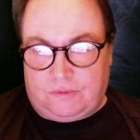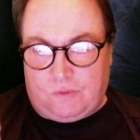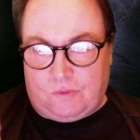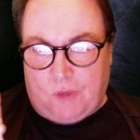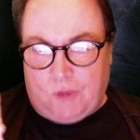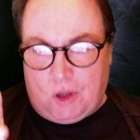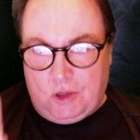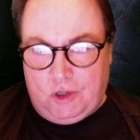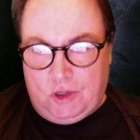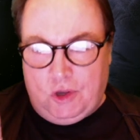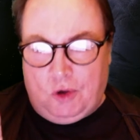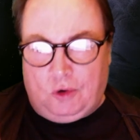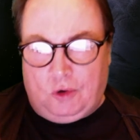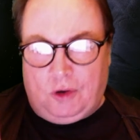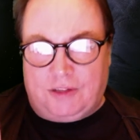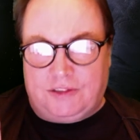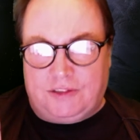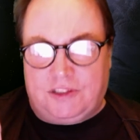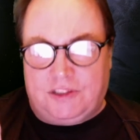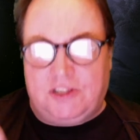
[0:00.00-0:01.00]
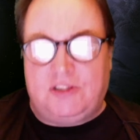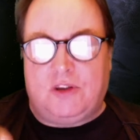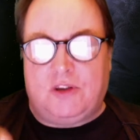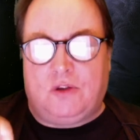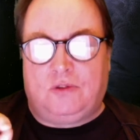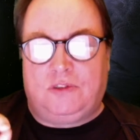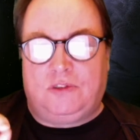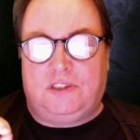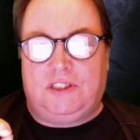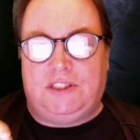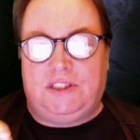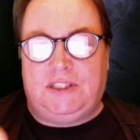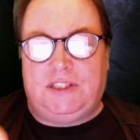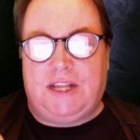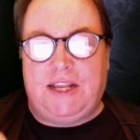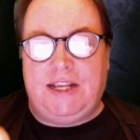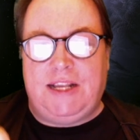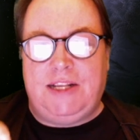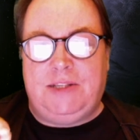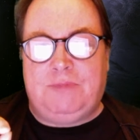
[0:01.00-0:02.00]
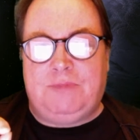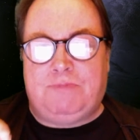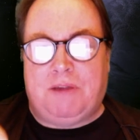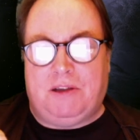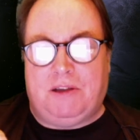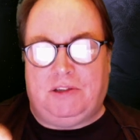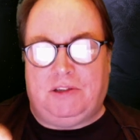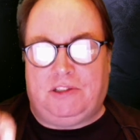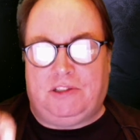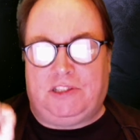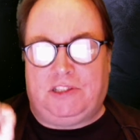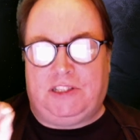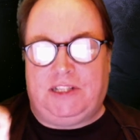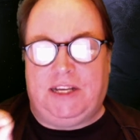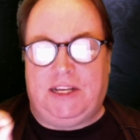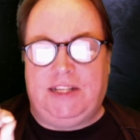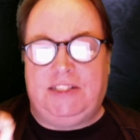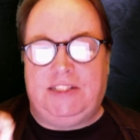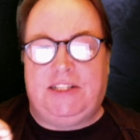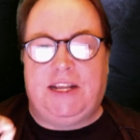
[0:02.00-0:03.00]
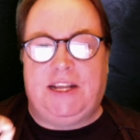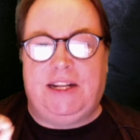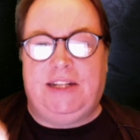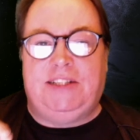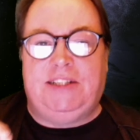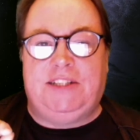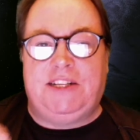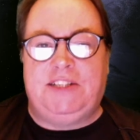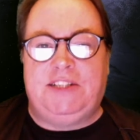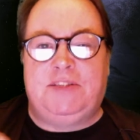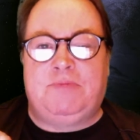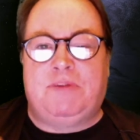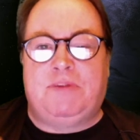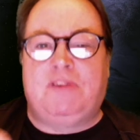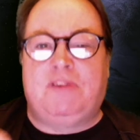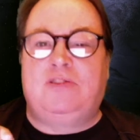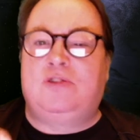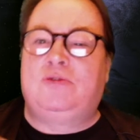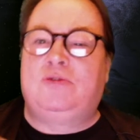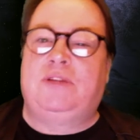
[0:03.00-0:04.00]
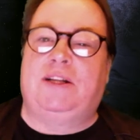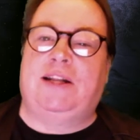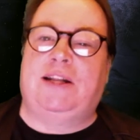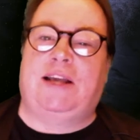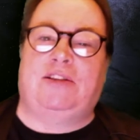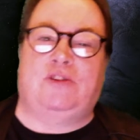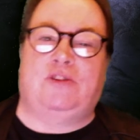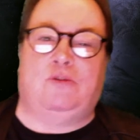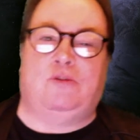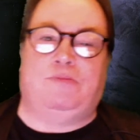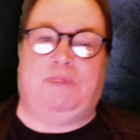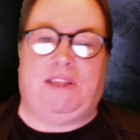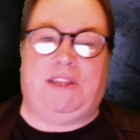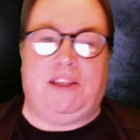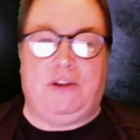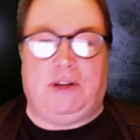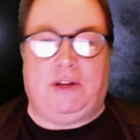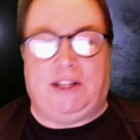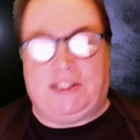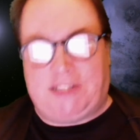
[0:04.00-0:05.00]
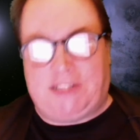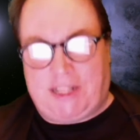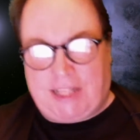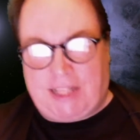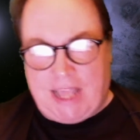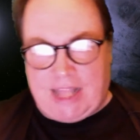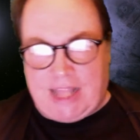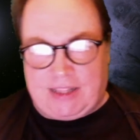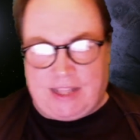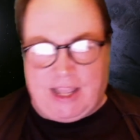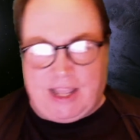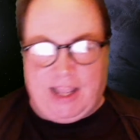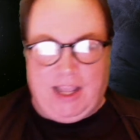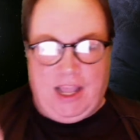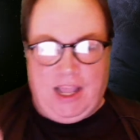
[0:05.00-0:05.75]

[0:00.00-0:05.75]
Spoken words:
your answers on today's post, today's daily teaser post on Knick Knack's Old Peculiar. To get there,